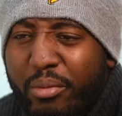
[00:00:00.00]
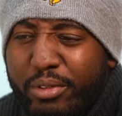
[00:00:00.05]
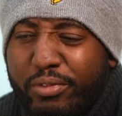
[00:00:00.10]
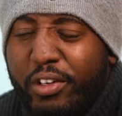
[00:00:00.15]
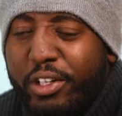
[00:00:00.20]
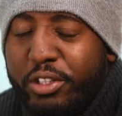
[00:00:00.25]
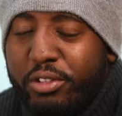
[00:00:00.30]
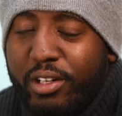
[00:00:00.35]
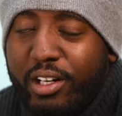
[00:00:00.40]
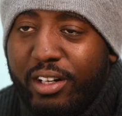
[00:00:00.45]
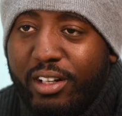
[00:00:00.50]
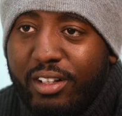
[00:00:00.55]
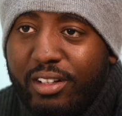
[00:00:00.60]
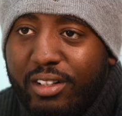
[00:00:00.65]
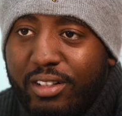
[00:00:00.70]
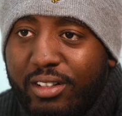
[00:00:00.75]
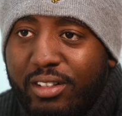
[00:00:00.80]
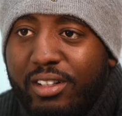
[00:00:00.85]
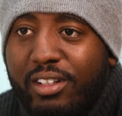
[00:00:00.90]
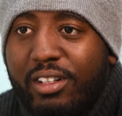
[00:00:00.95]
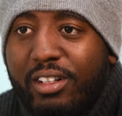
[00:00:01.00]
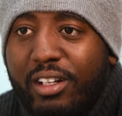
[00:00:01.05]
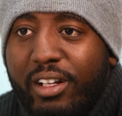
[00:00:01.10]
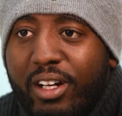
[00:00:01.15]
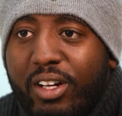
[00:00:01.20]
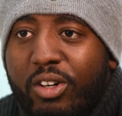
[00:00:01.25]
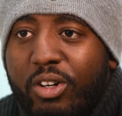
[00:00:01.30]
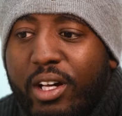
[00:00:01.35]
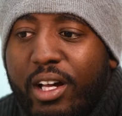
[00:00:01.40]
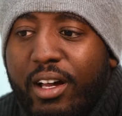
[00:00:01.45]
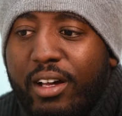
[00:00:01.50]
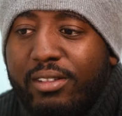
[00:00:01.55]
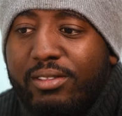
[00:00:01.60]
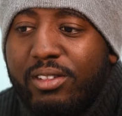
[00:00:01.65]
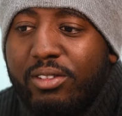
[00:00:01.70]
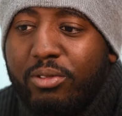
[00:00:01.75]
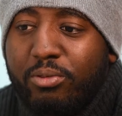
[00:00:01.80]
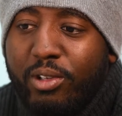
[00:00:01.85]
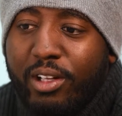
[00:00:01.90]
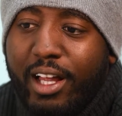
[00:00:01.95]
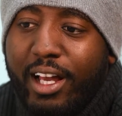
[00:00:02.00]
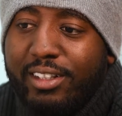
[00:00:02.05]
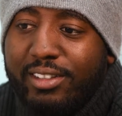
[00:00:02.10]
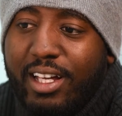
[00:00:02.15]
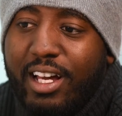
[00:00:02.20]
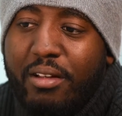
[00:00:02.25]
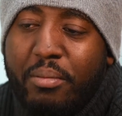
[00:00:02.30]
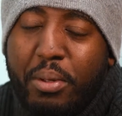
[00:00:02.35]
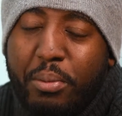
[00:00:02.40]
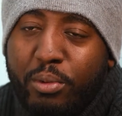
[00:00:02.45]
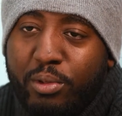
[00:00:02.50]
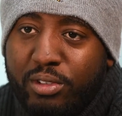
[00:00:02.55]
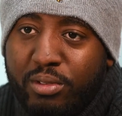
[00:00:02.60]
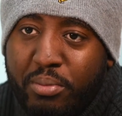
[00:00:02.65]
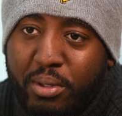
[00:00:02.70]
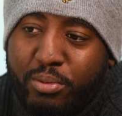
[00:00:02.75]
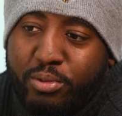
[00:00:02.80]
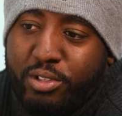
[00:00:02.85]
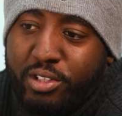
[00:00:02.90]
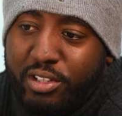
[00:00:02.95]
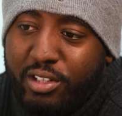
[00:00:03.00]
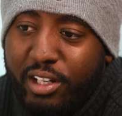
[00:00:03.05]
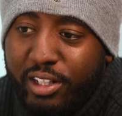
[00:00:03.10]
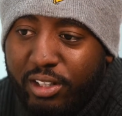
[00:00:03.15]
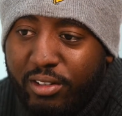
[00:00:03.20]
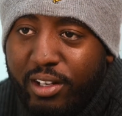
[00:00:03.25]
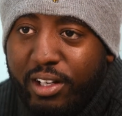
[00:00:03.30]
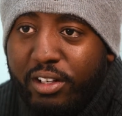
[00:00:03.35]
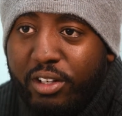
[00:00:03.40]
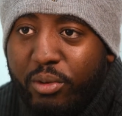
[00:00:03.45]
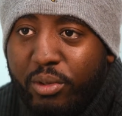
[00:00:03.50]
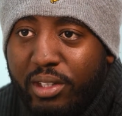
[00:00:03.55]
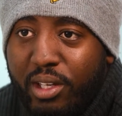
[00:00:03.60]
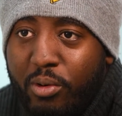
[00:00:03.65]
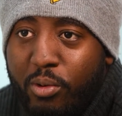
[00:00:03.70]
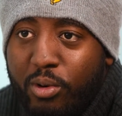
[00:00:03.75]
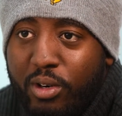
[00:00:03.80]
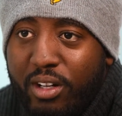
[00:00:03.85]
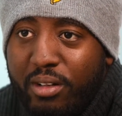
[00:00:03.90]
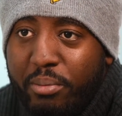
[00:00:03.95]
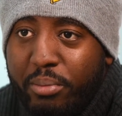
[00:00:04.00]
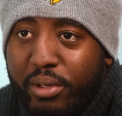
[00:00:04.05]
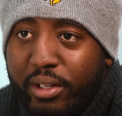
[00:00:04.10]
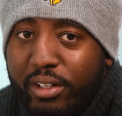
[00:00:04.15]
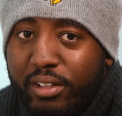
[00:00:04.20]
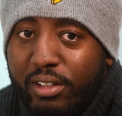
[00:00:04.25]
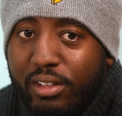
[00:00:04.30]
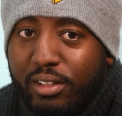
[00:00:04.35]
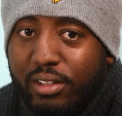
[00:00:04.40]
was frustrating. You realize now some people are just ignorant and do what they want, but